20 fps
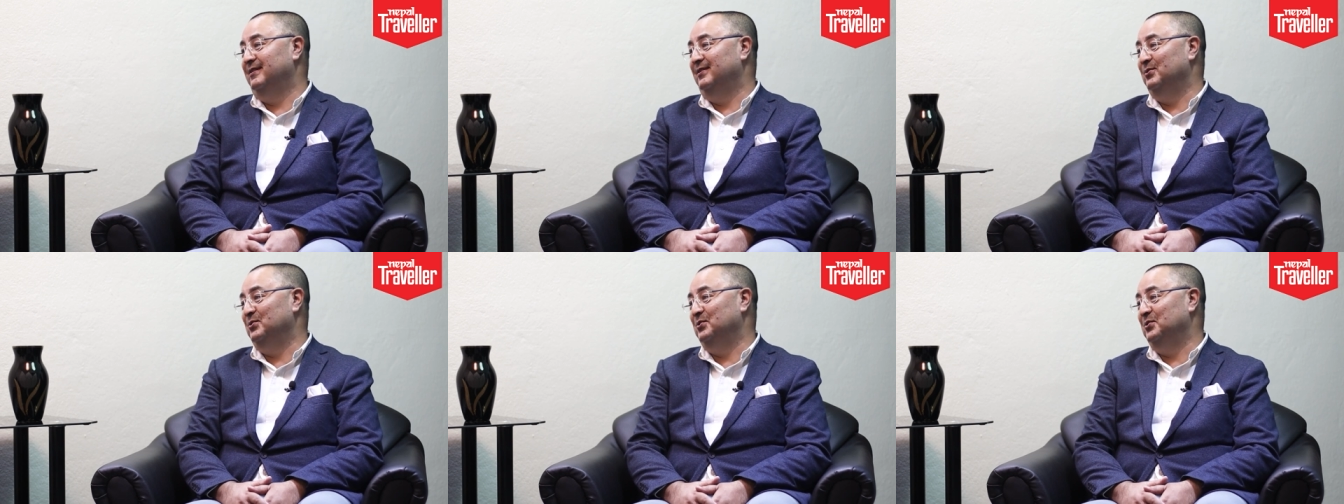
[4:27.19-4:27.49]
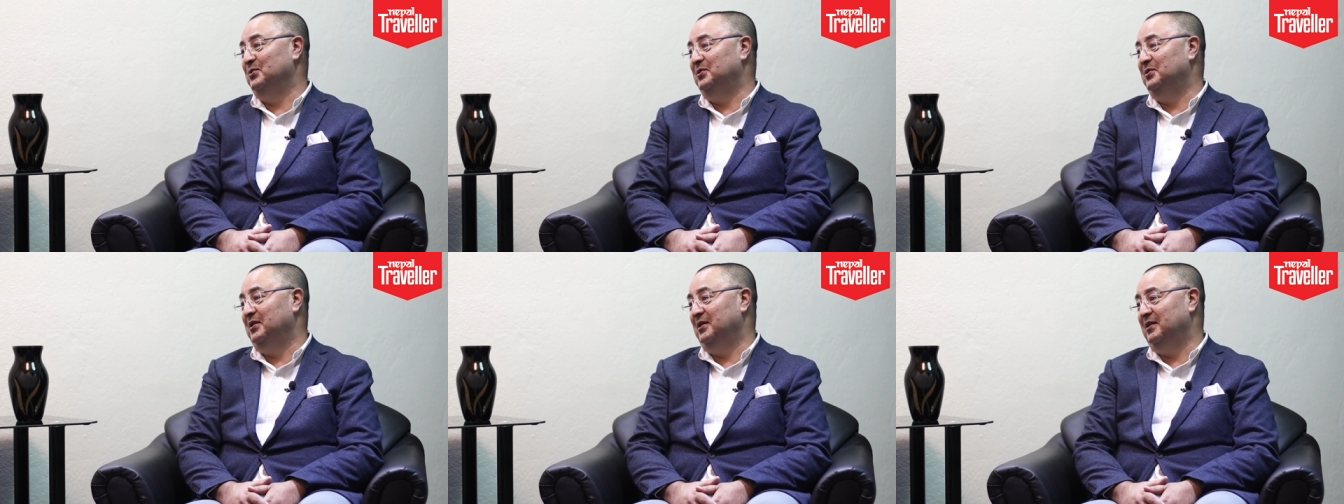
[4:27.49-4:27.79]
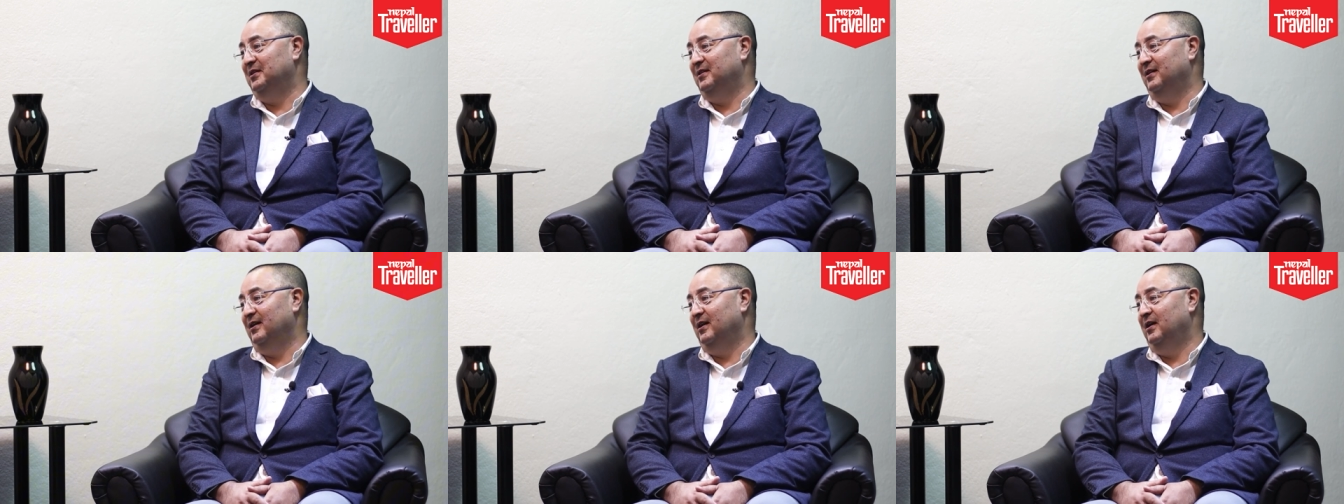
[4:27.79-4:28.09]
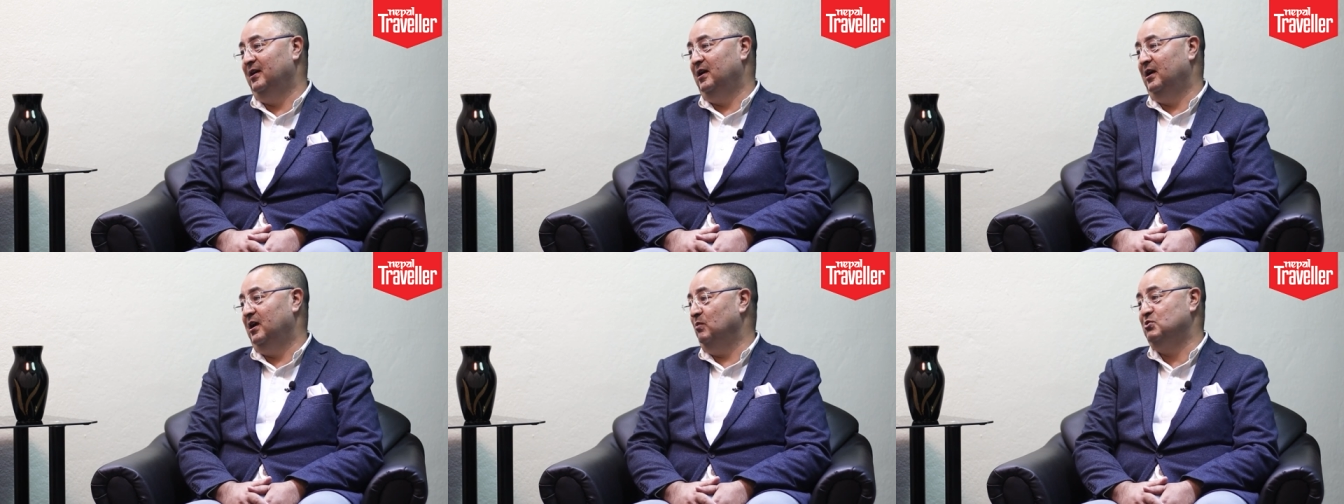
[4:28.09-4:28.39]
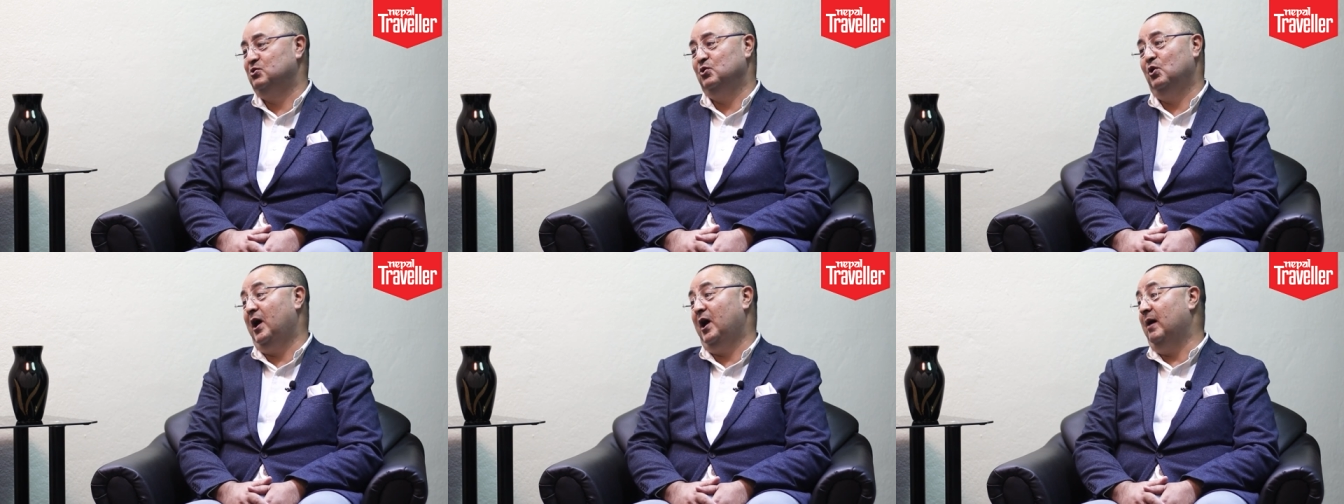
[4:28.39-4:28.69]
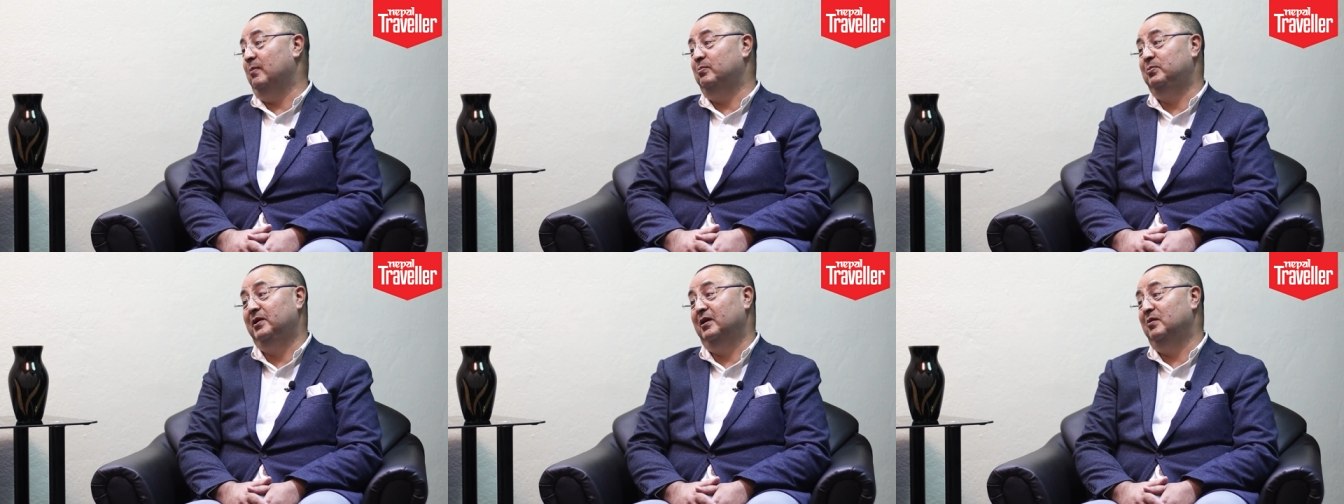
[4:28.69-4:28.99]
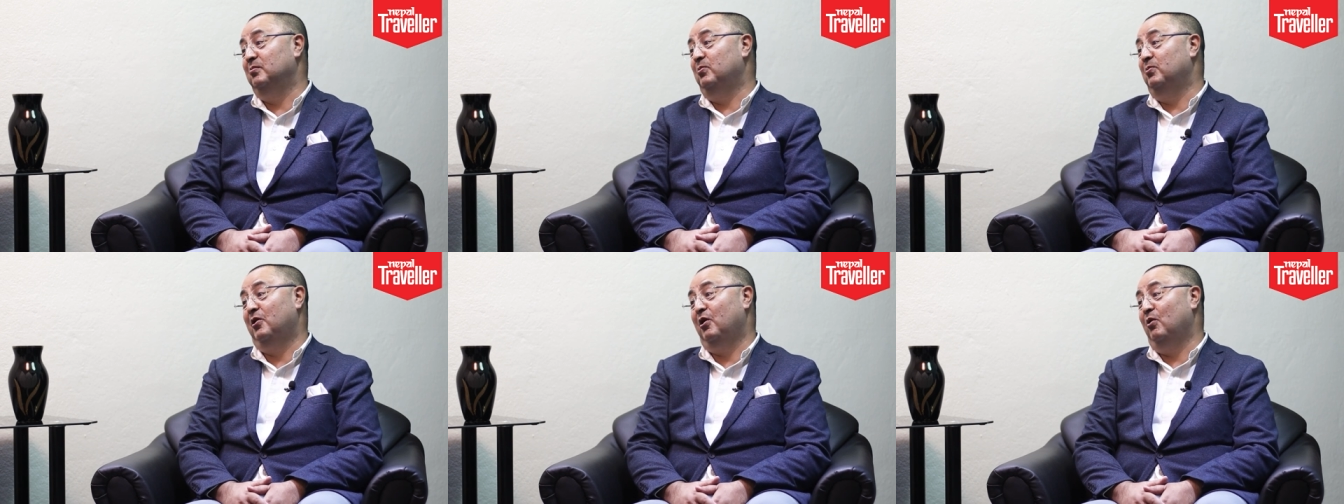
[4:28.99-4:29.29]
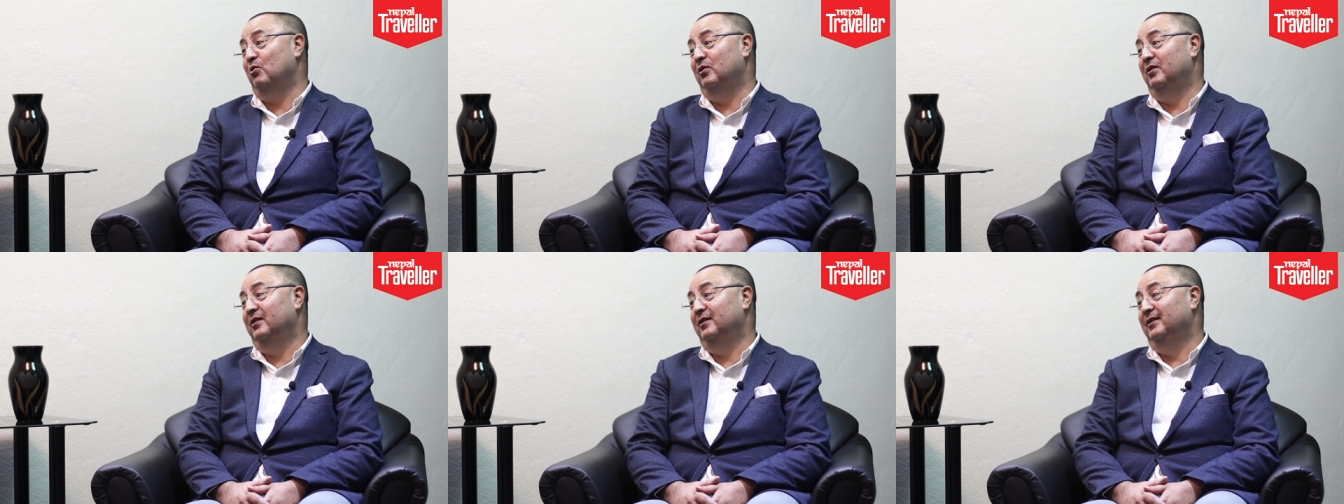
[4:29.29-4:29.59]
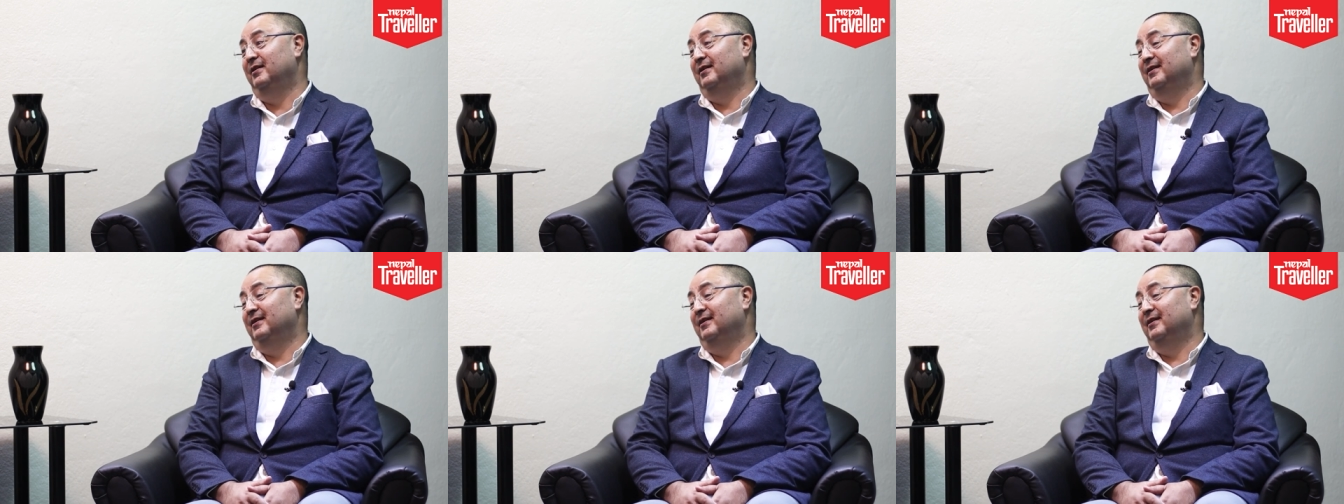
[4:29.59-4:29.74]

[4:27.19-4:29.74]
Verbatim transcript: You know, that I'm so happy and proud